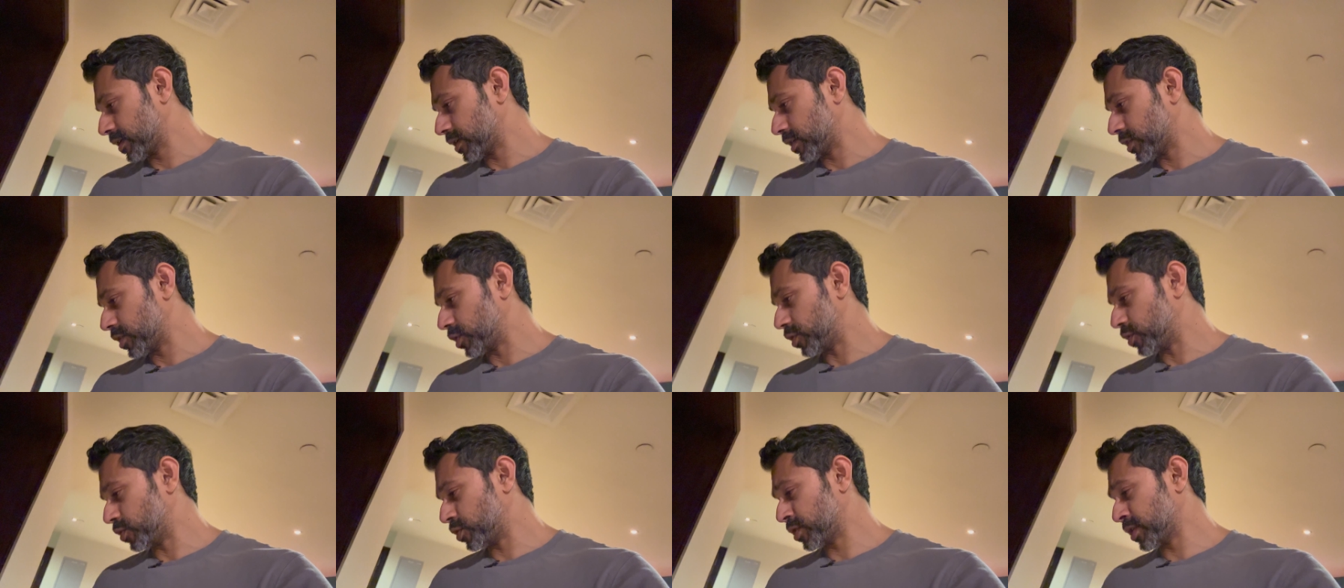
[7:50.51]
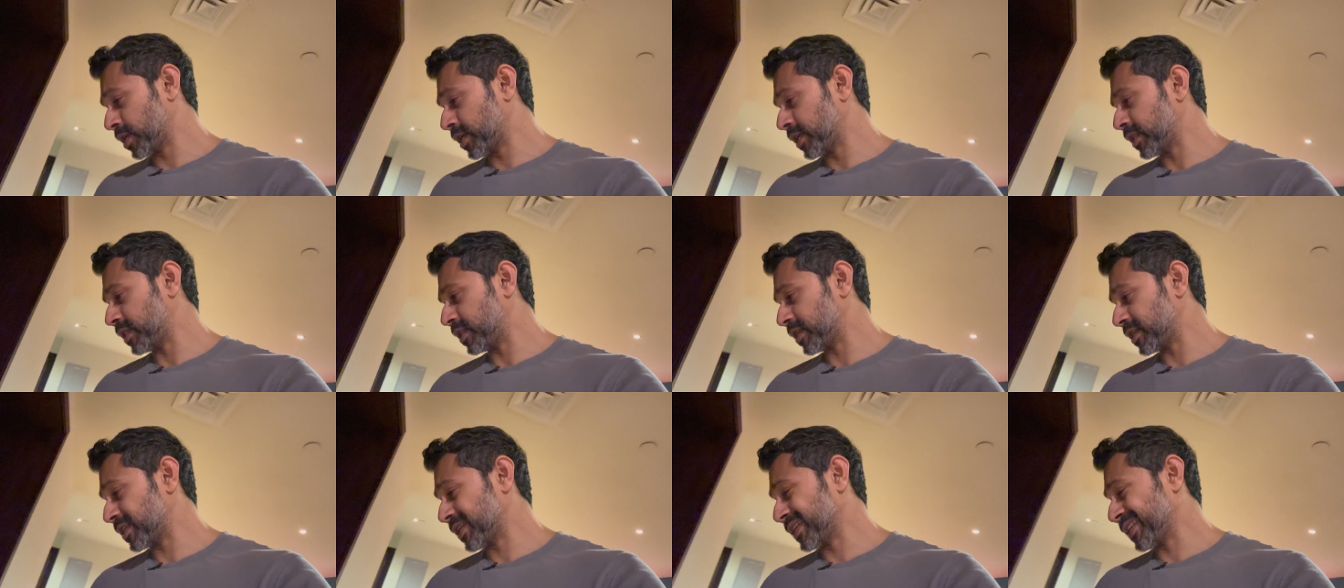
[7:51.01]
Usually
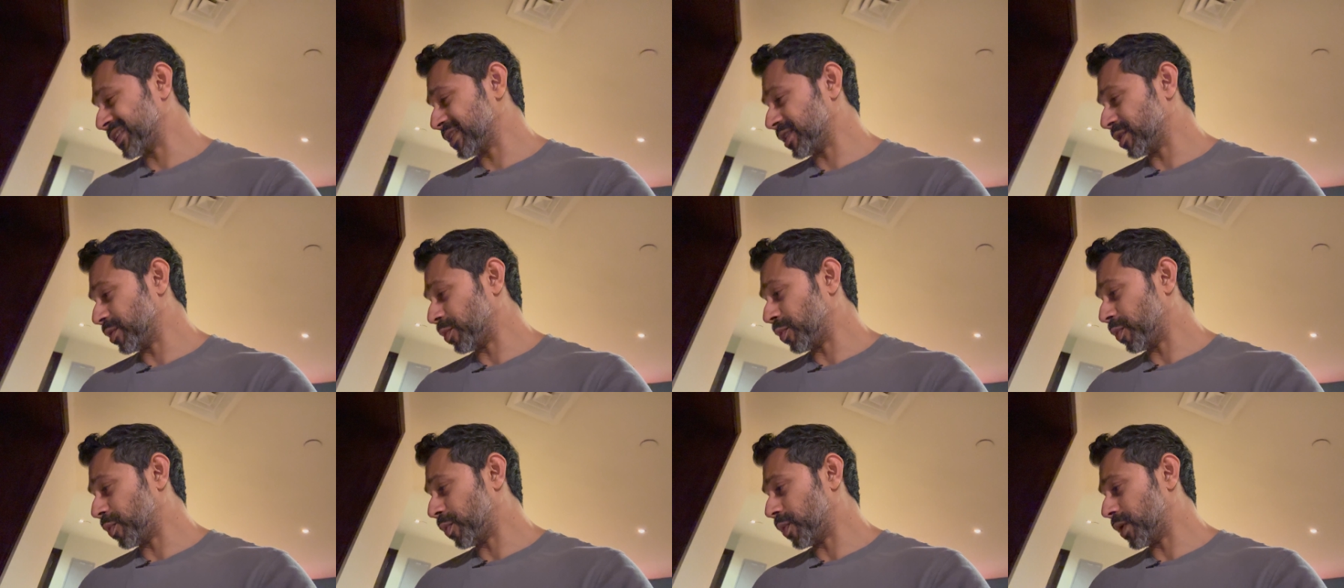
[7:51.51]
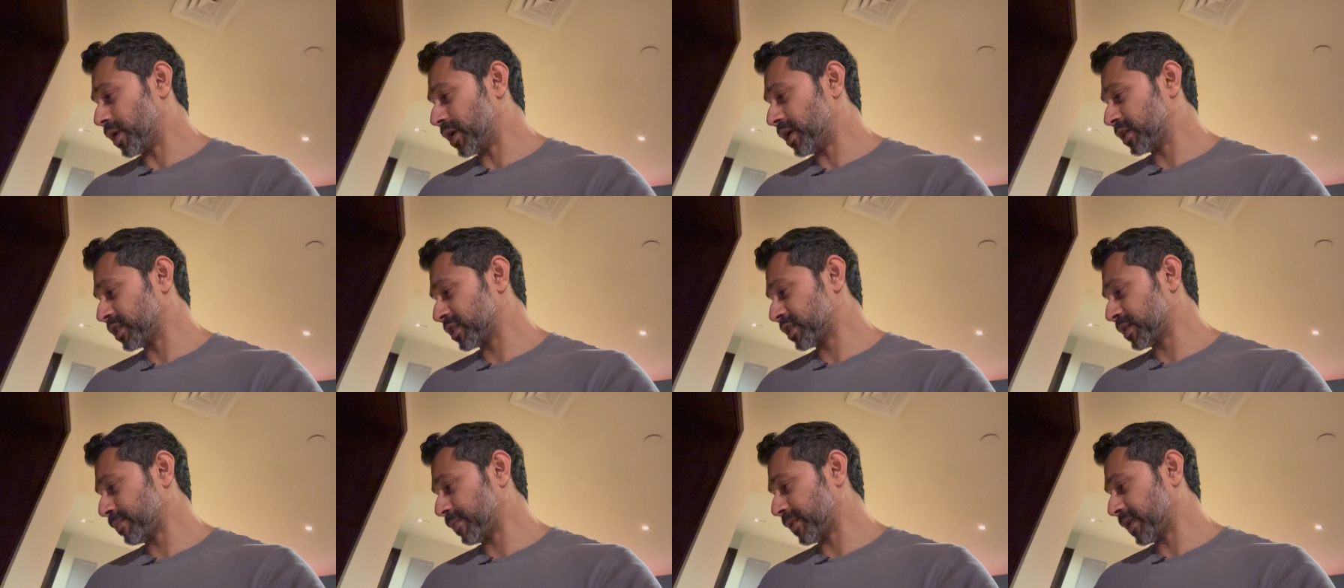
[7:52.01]
this is the
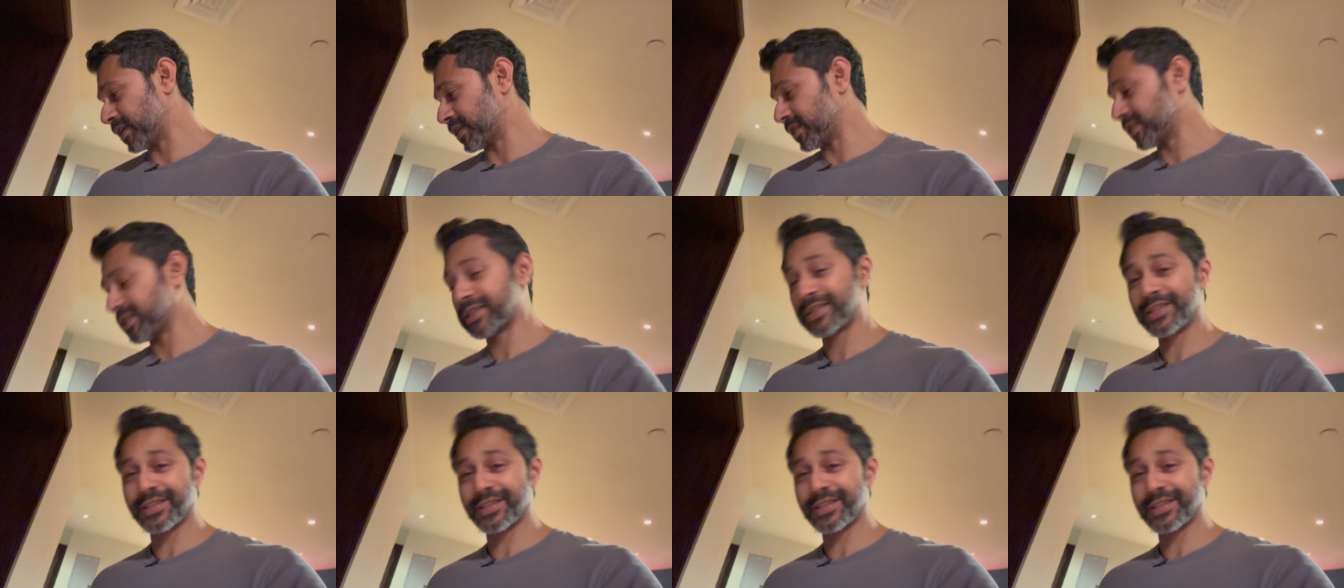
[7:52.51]
worst place.